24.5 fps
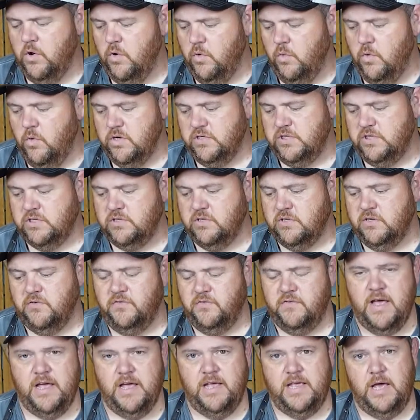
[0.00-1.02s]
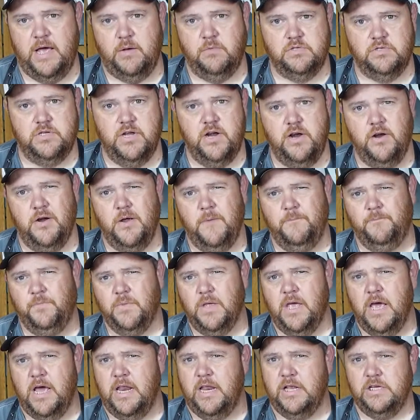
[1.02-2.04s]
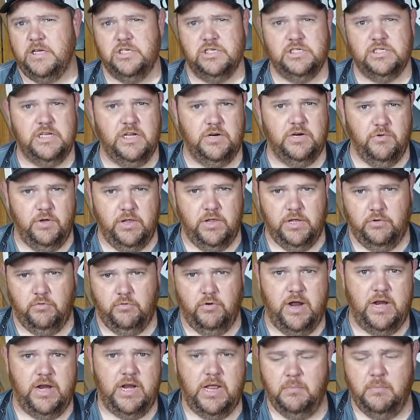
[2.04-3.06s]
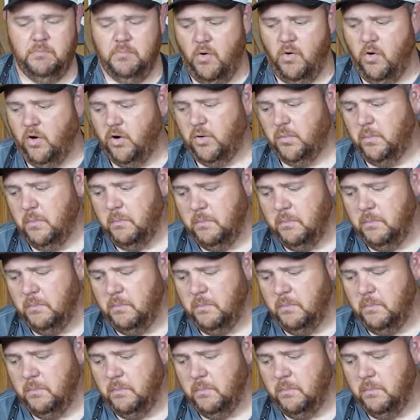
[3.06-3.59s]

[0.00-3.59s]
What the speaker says: whereas this one, the fat cap was there, and it just didn't really create that bark.